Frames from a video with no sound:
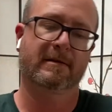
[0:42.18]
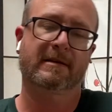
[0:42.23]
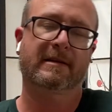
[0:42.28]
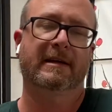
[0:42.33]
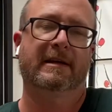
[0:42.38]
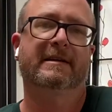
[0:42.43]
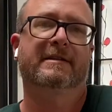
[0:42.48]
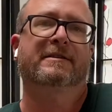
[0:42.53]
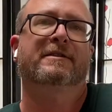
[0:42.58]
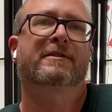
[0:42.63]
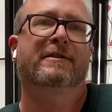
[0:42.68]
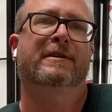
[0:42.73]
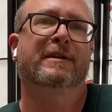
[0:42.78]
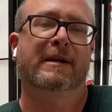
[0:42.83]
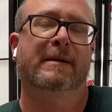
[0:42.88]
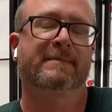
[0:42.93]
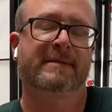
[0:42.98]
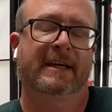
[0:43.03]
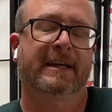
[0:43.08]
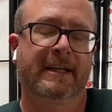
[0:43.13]
kind of turn it
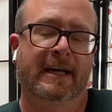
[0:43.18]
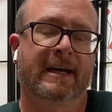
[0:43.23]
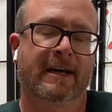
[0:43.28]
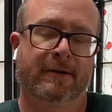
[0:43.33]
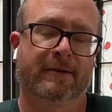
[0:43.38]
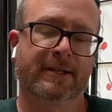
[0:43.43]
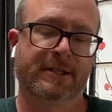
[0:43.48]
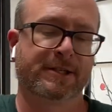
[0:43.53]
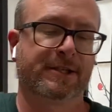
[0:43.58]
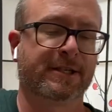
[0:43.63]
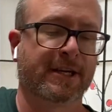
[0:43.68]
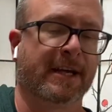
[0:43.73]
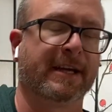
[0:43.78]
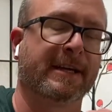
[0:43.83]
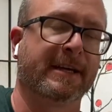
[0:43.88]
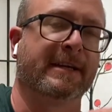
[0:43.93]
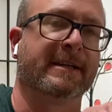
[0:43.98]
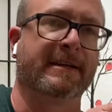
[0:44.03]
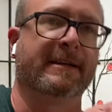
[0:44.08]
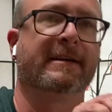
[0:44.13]
upside down and shake
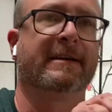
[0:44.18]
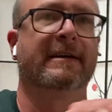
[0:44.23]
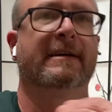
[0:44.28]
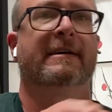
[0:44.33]
it.